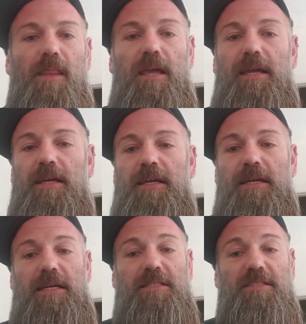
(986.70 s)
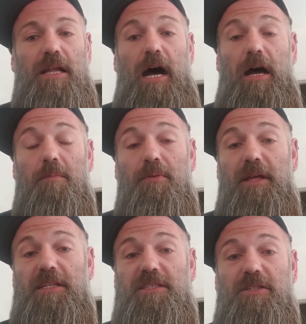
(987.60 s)
he is not
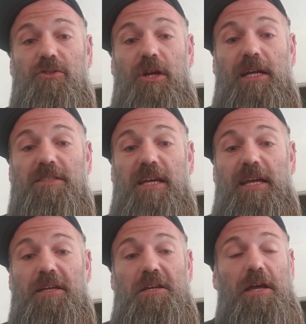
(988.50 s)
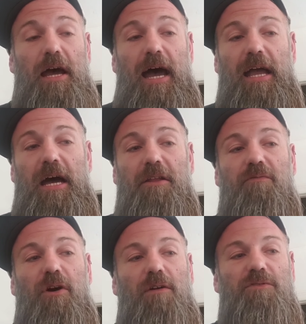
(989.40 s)
placing trades. Like, I got
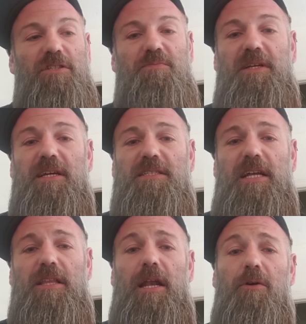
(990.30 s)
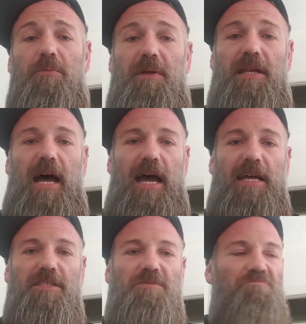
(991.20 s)
involved just because I thought it would be
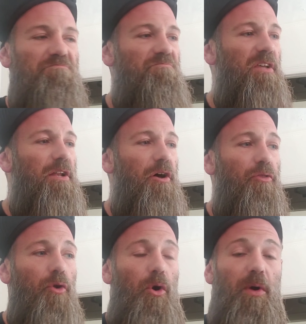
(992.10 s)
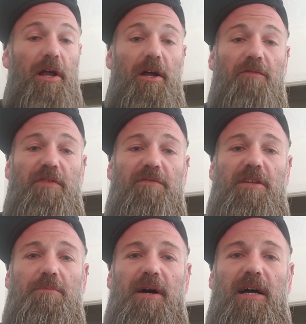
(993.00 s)
nice, you know, throw in
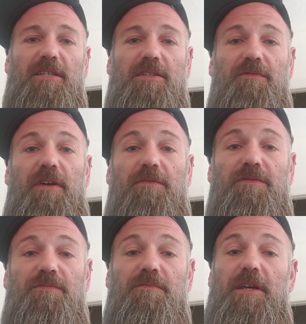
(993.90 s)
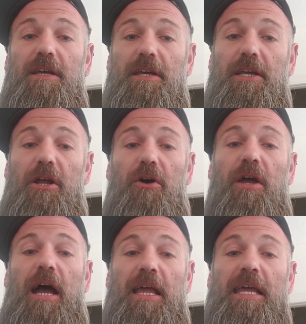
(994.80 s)
$150 if you know,
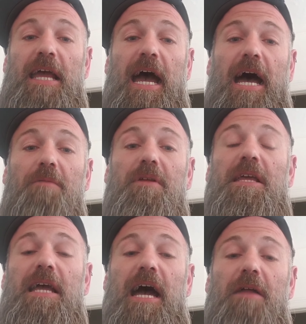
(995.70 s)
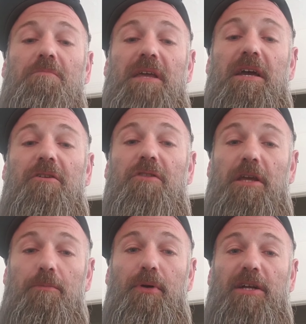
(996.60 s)
he had me under
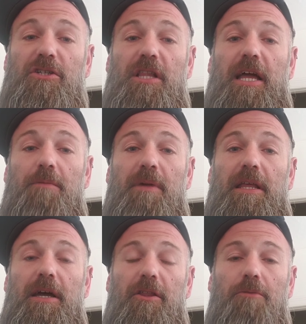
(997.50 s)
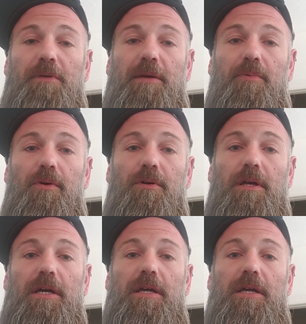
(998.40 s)
the impression, like many other people,